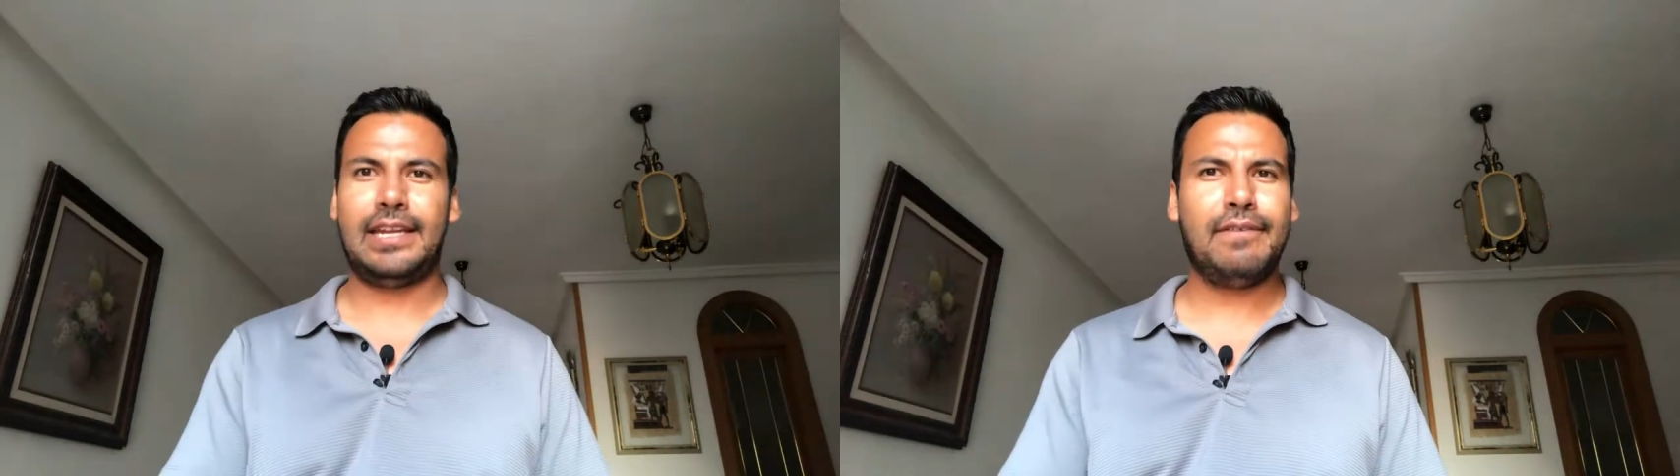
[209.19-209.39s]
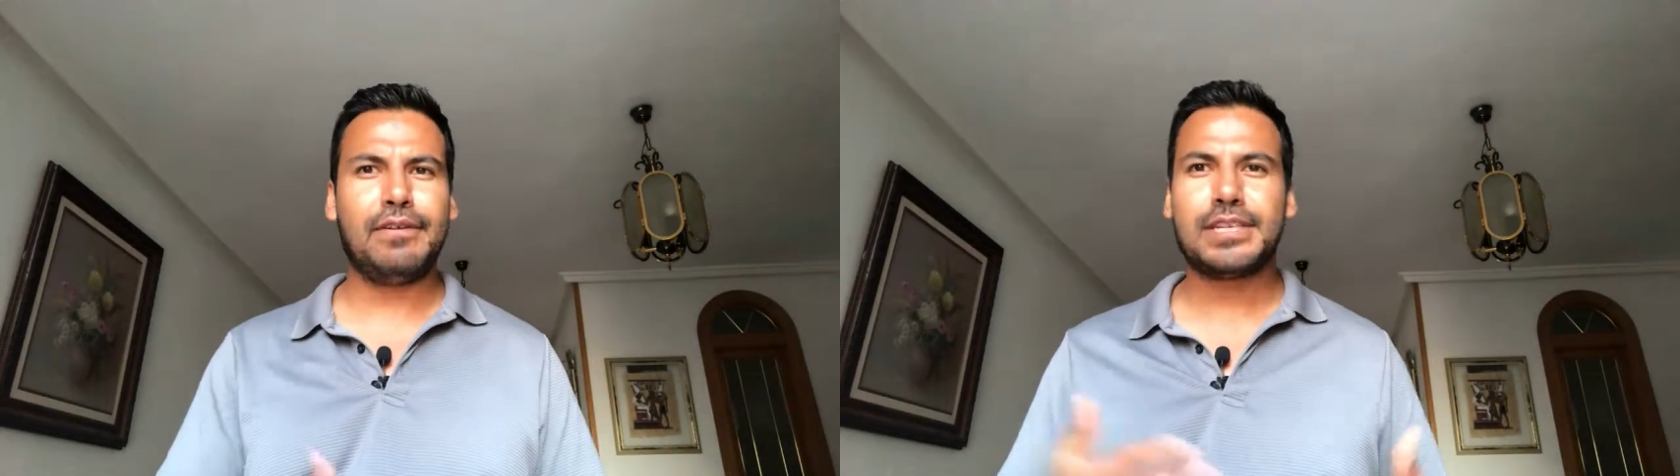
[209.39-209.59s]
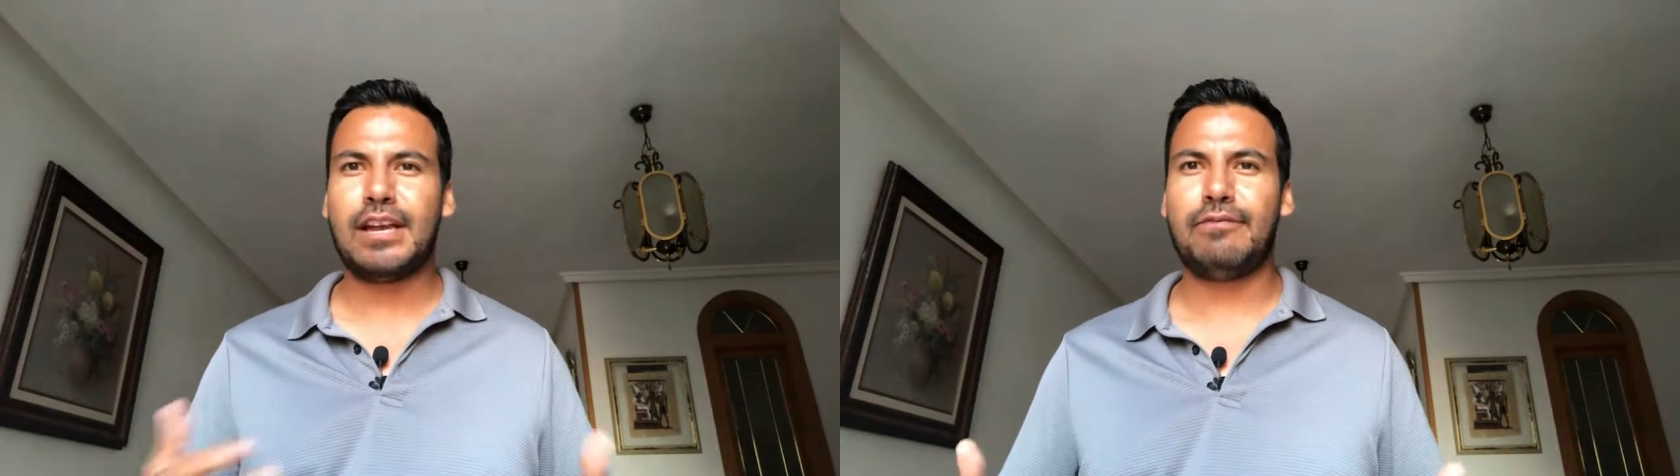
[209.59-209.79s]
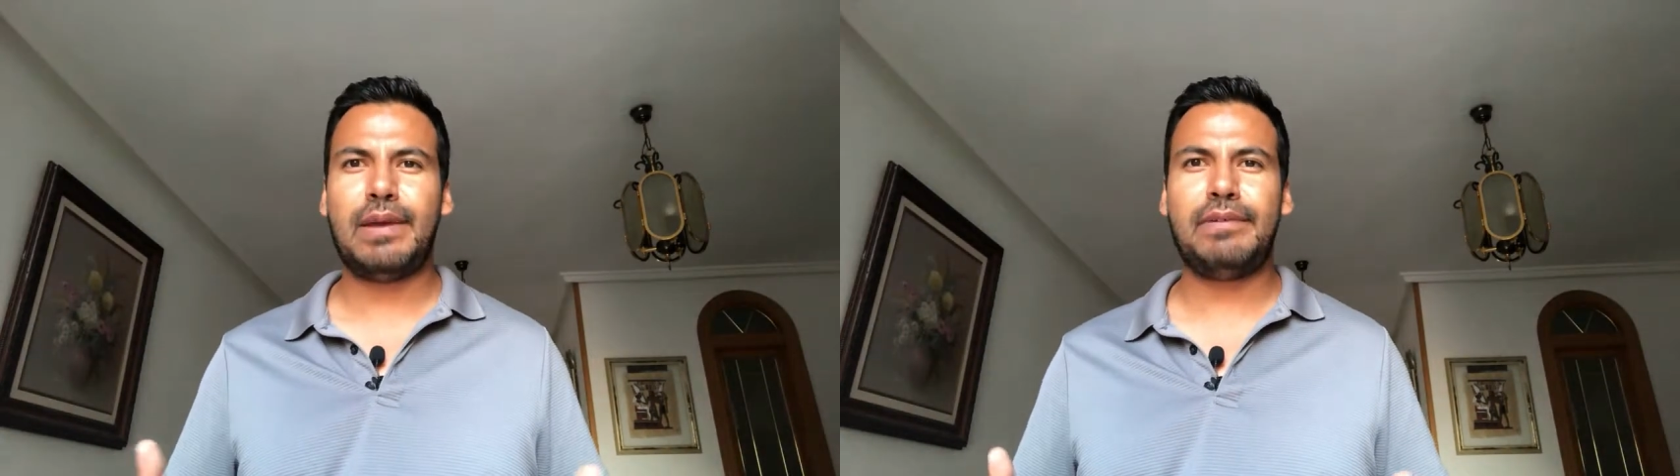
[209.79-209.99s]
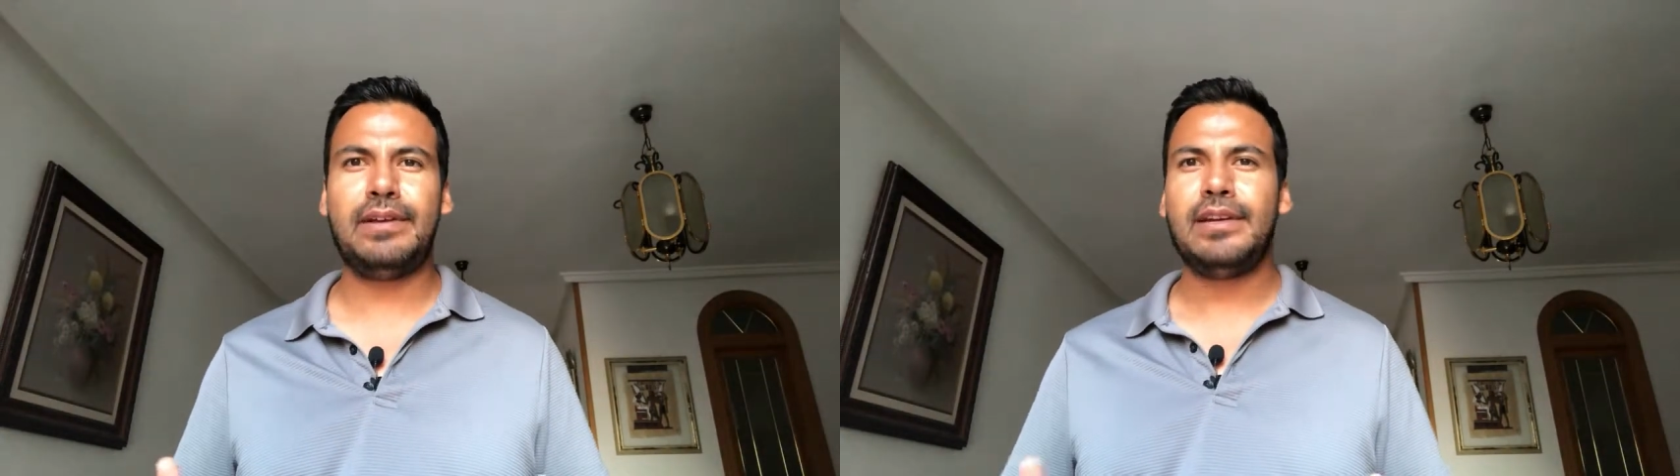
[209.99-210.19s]
Give yourself
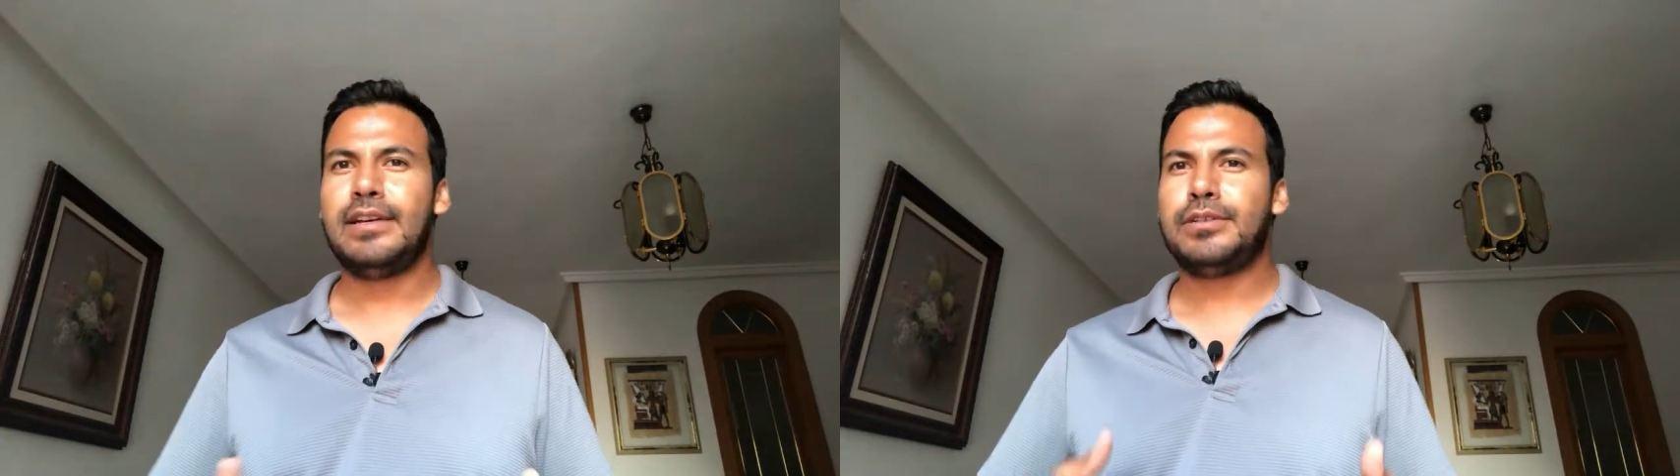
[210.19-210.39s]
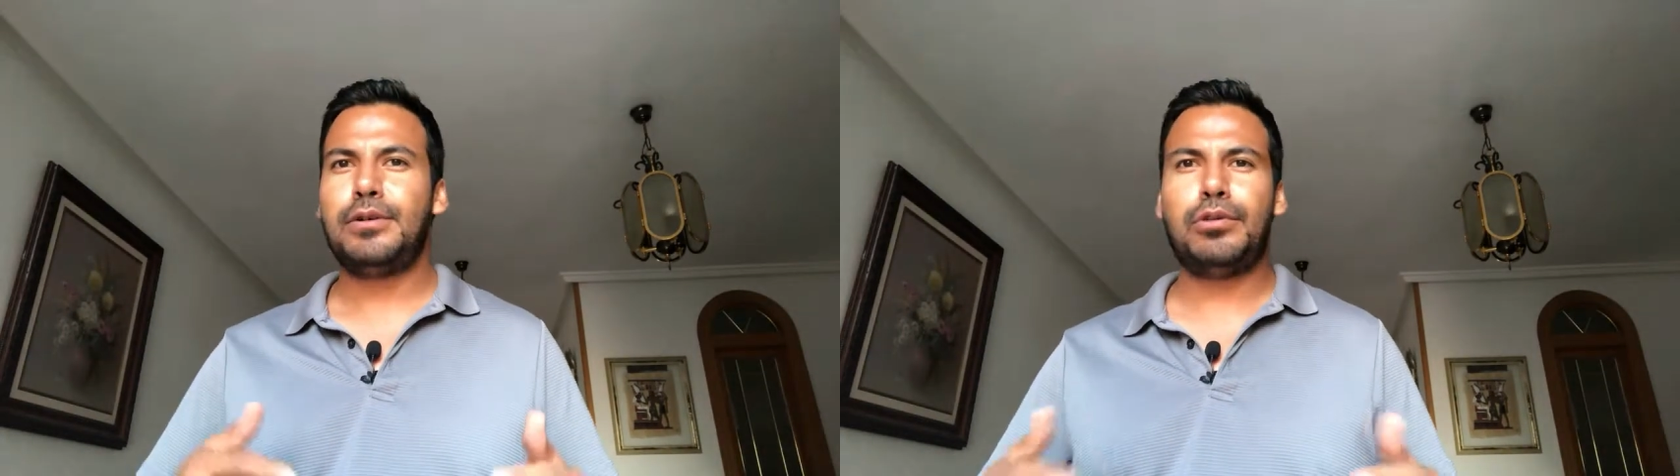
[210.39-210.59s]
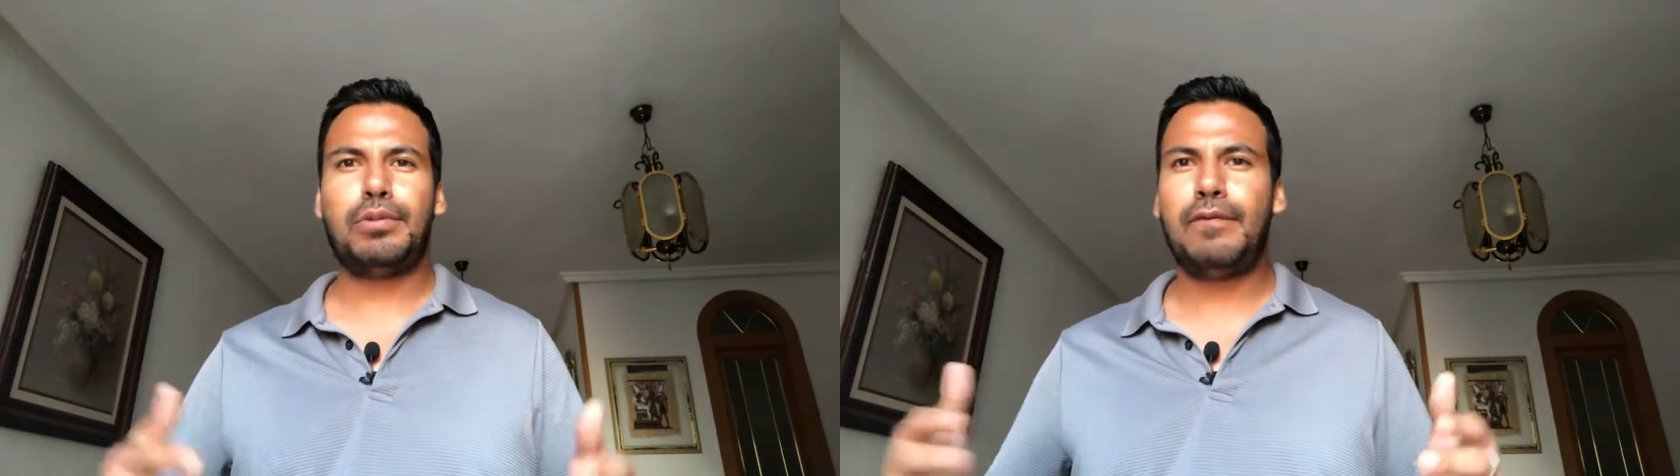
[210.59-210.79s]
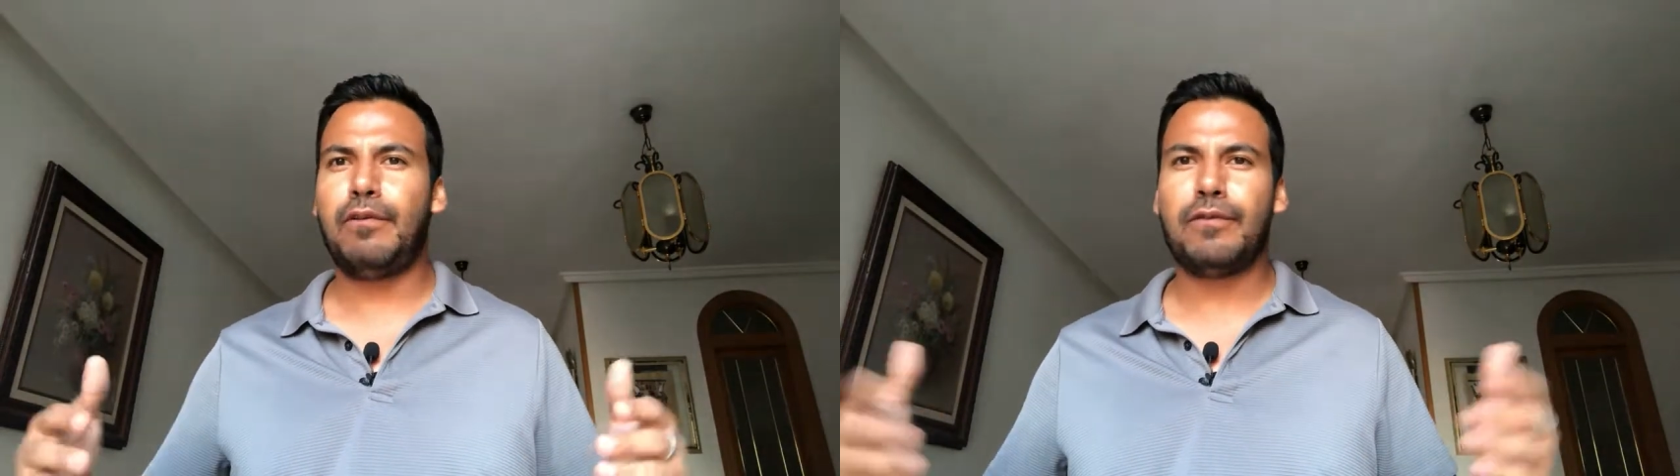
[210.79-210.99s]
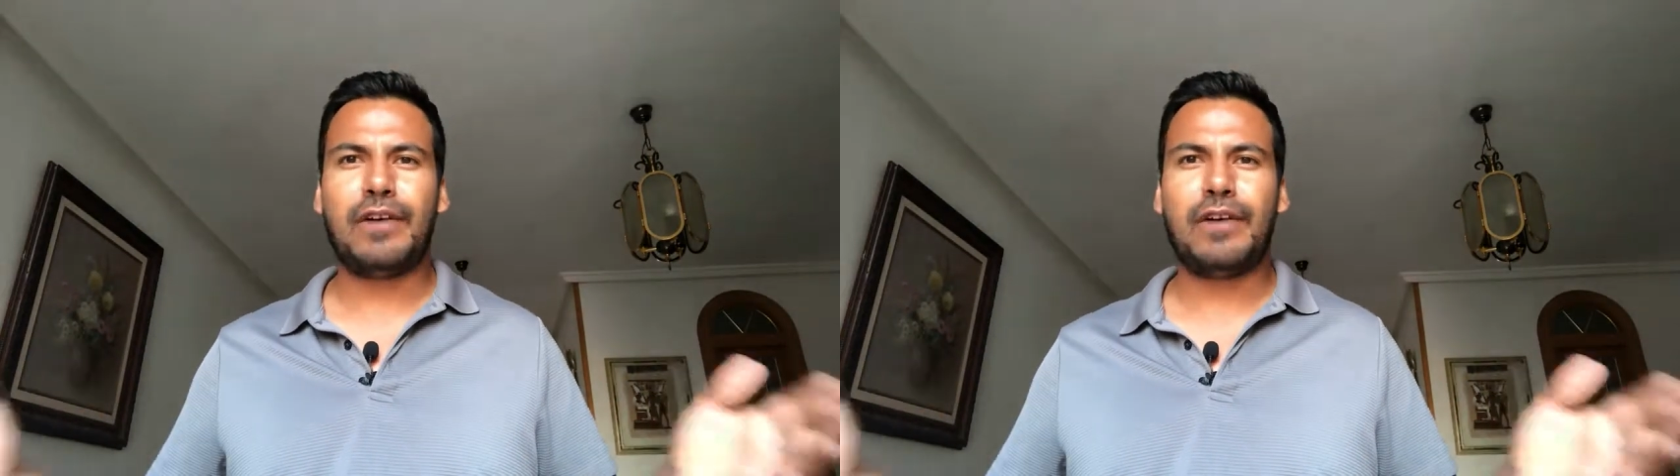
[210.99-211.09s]
maybe 2, 3, 4,